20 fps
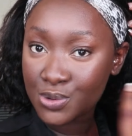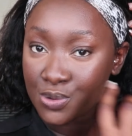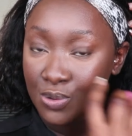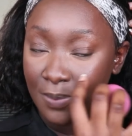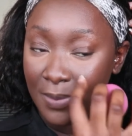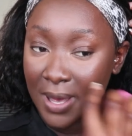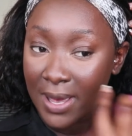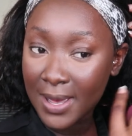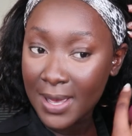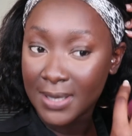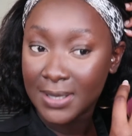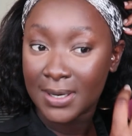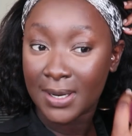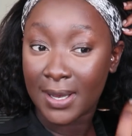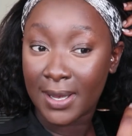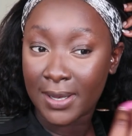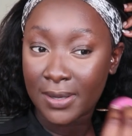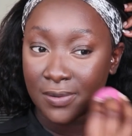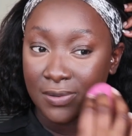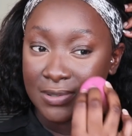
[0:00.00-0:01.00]
to my under
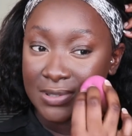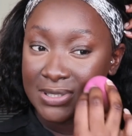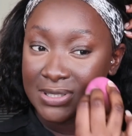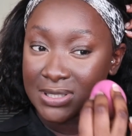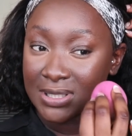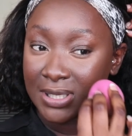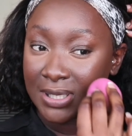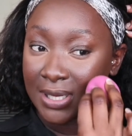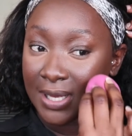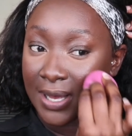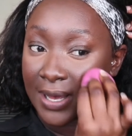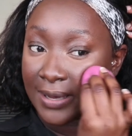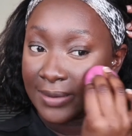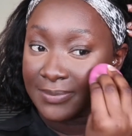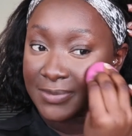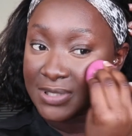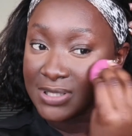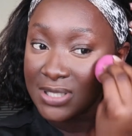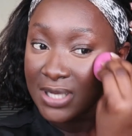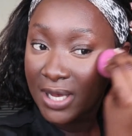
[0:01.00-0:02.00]
eye concealer.
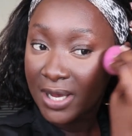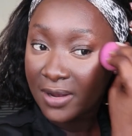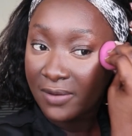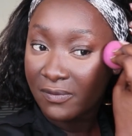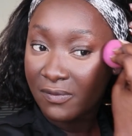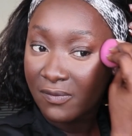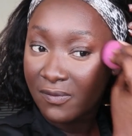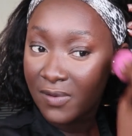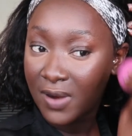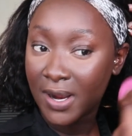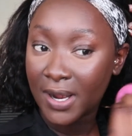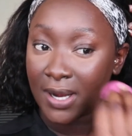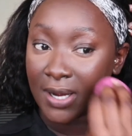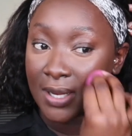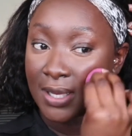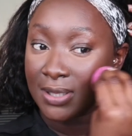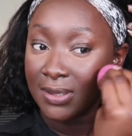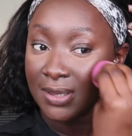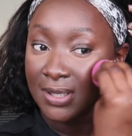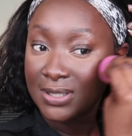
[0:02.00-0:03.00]
I'm staying
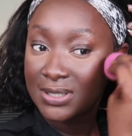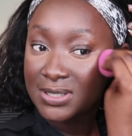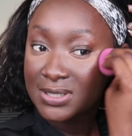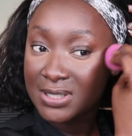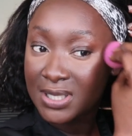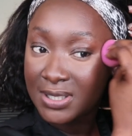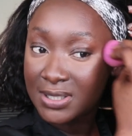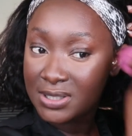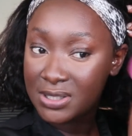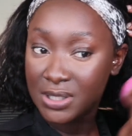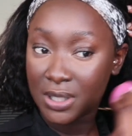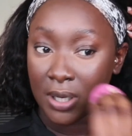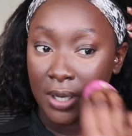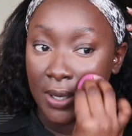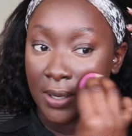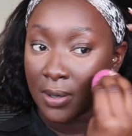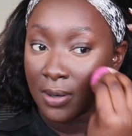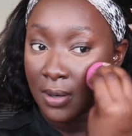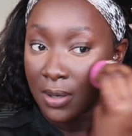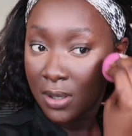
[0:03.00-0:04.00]
right in the
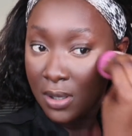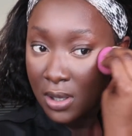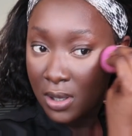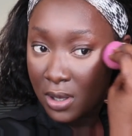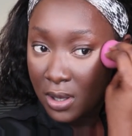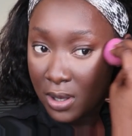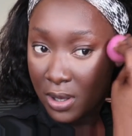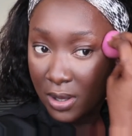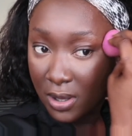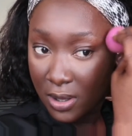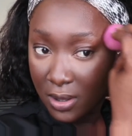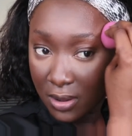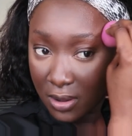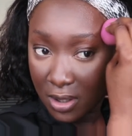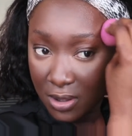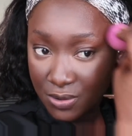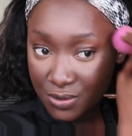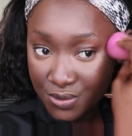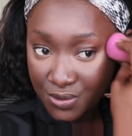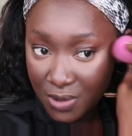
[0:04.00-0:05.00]
center and
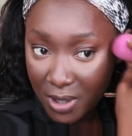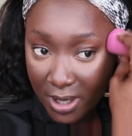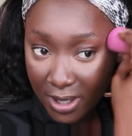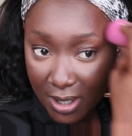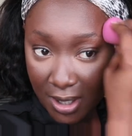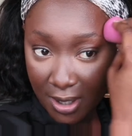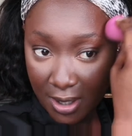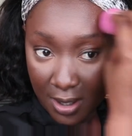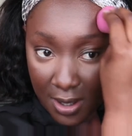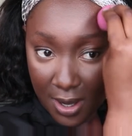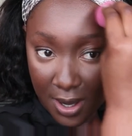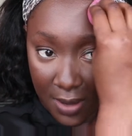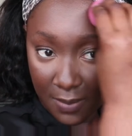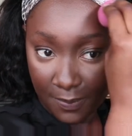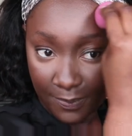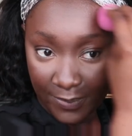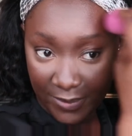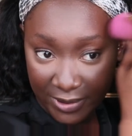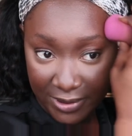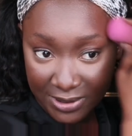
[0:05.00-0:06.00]
then dragging it
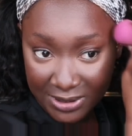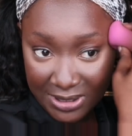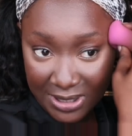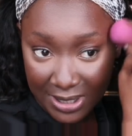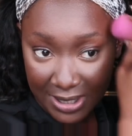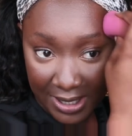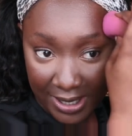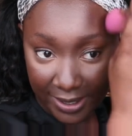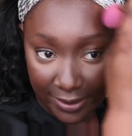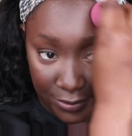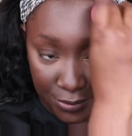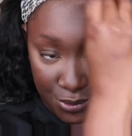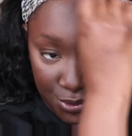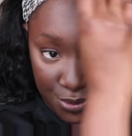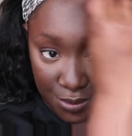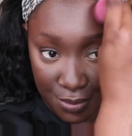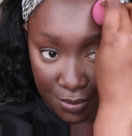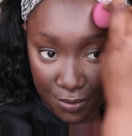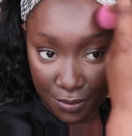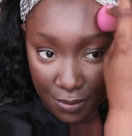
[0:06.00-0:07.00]
up because I like
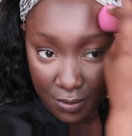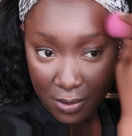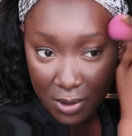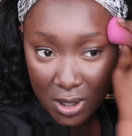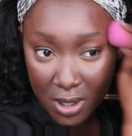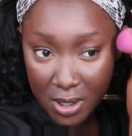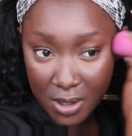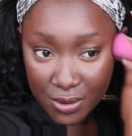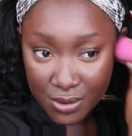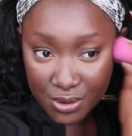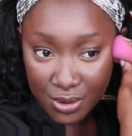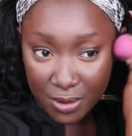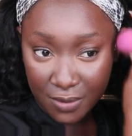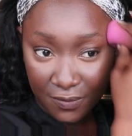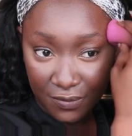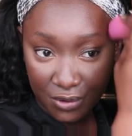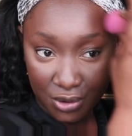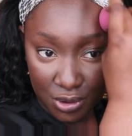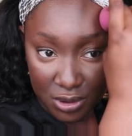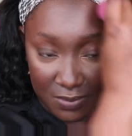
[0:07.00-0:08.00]
to sort
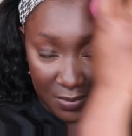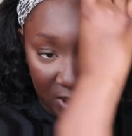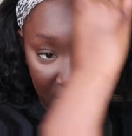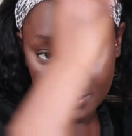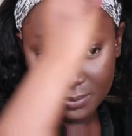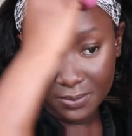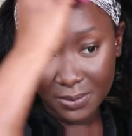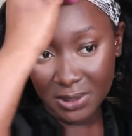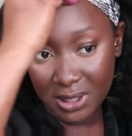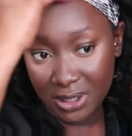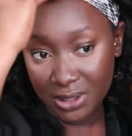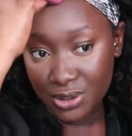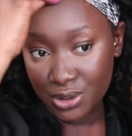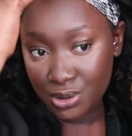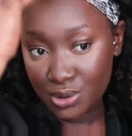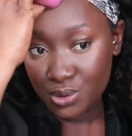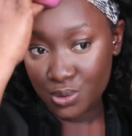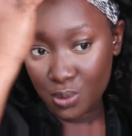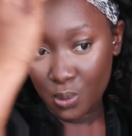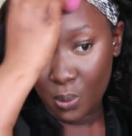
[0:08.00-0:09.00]
of use my
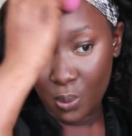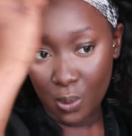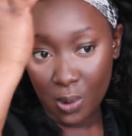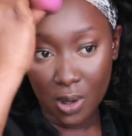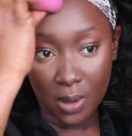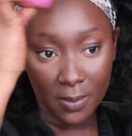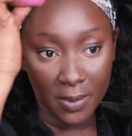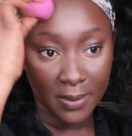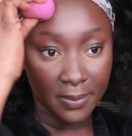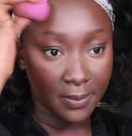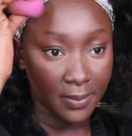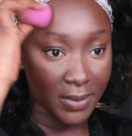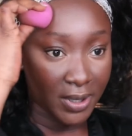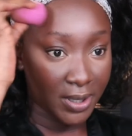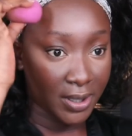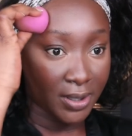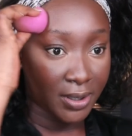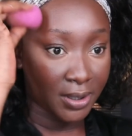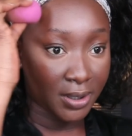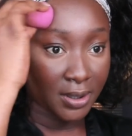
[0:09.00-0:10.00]
blush to warm up
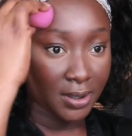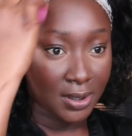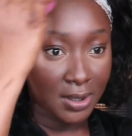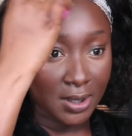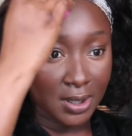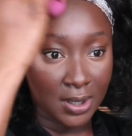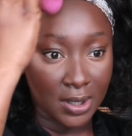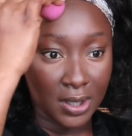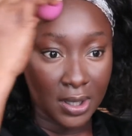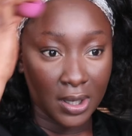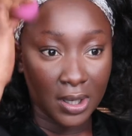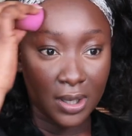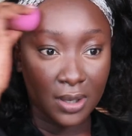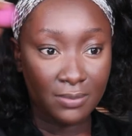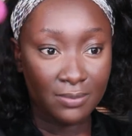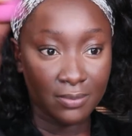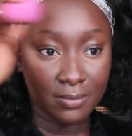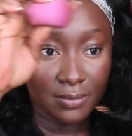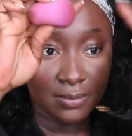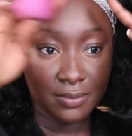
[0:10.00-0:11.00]
my
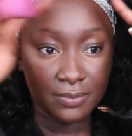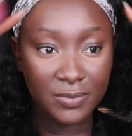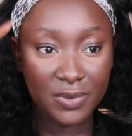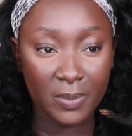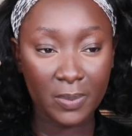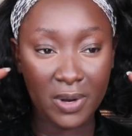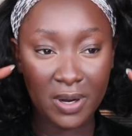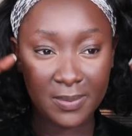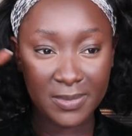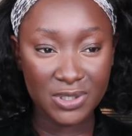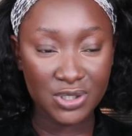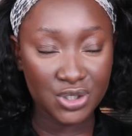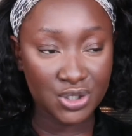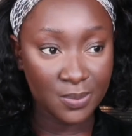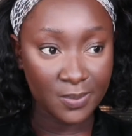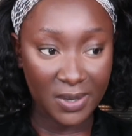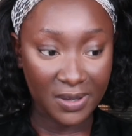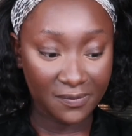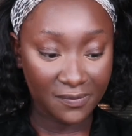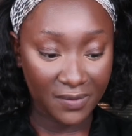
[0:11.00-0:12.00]
um, the perimeters
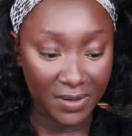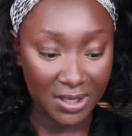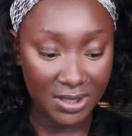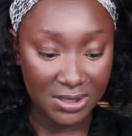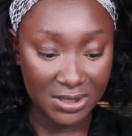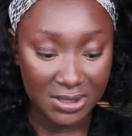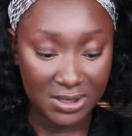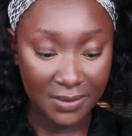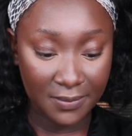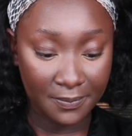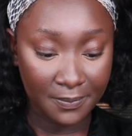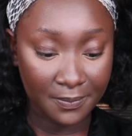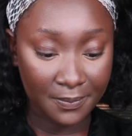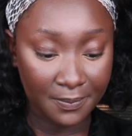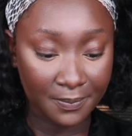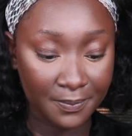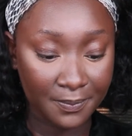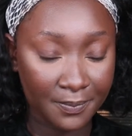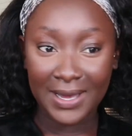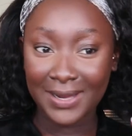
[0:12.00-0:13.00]
of my face.
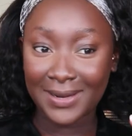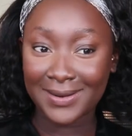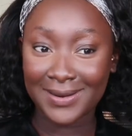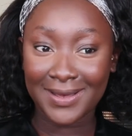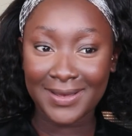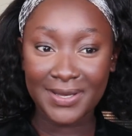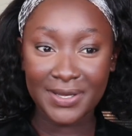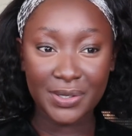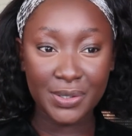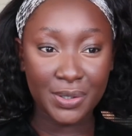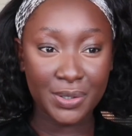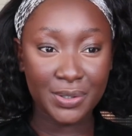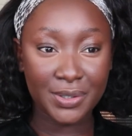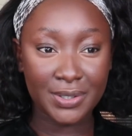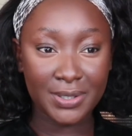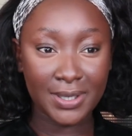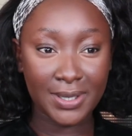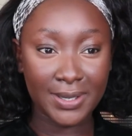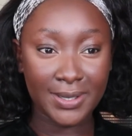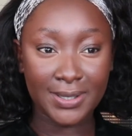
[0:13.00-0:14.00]
I like a
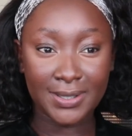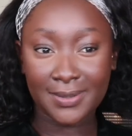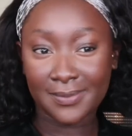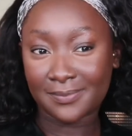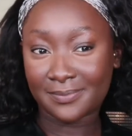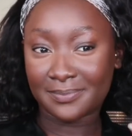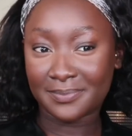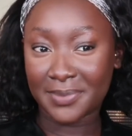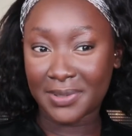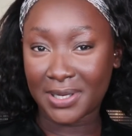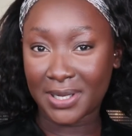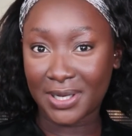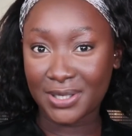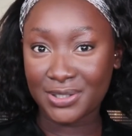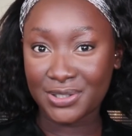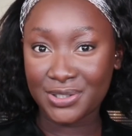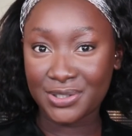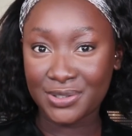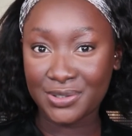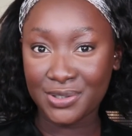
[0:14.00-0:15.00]
good like
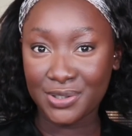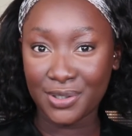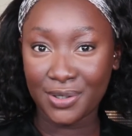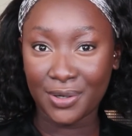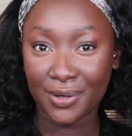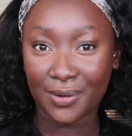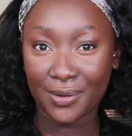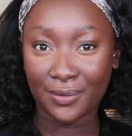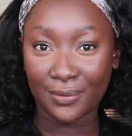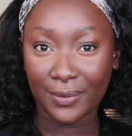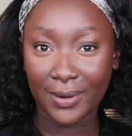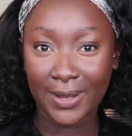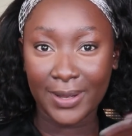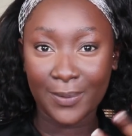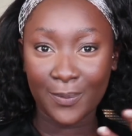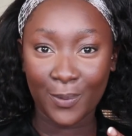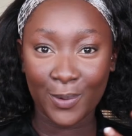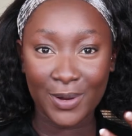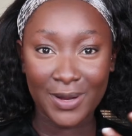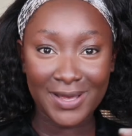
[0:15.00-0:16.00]
blush, you know,
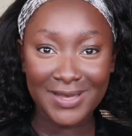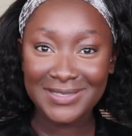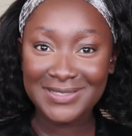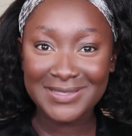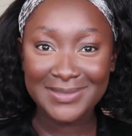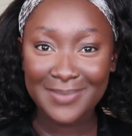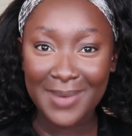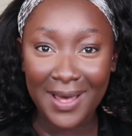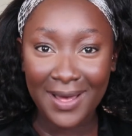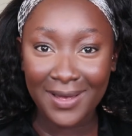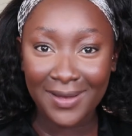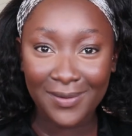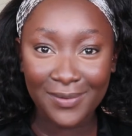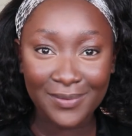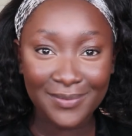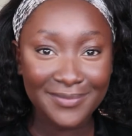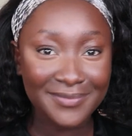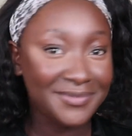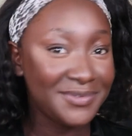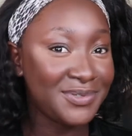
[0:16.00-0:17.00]
like when I
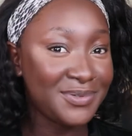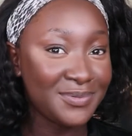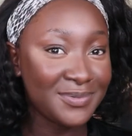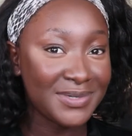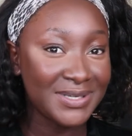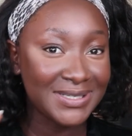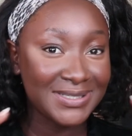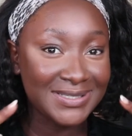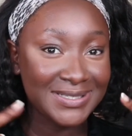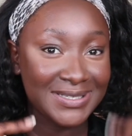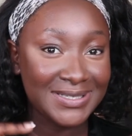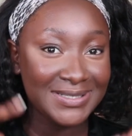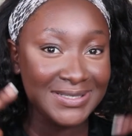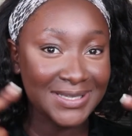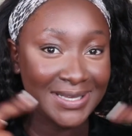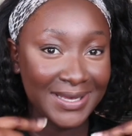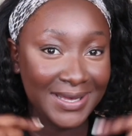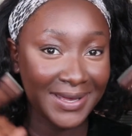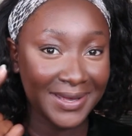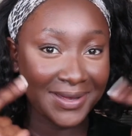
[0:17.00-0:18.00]
smile, you need to
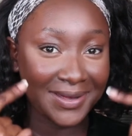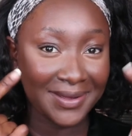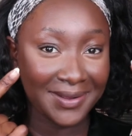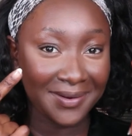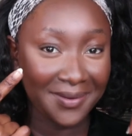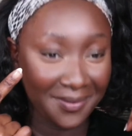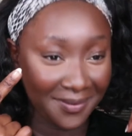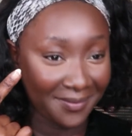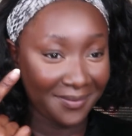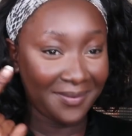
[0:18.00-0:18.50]
see it.